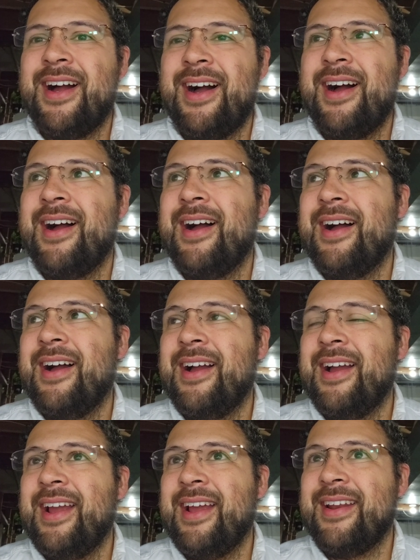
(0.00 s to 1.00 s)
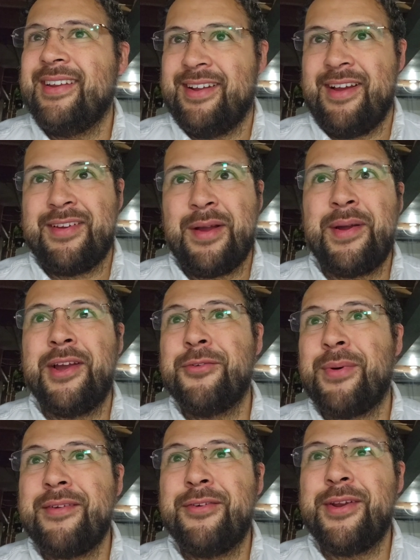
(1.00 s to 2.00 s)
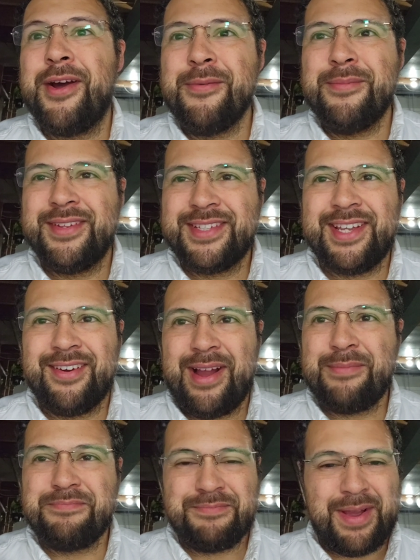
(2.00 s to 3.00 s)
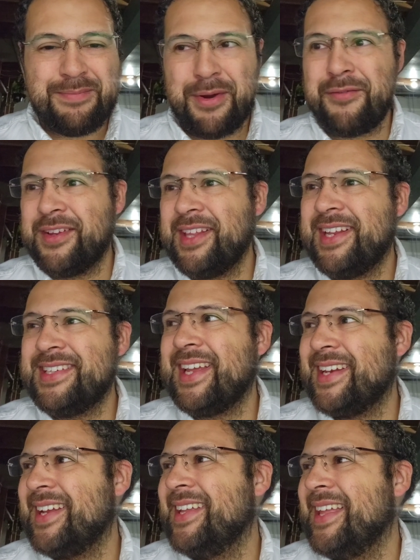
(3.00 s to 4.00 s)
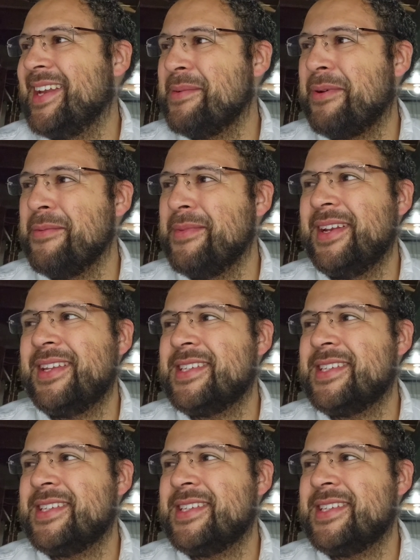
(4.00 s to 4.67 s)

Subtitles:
And I've got my own waifu at home, so I'm perfectly content in that department.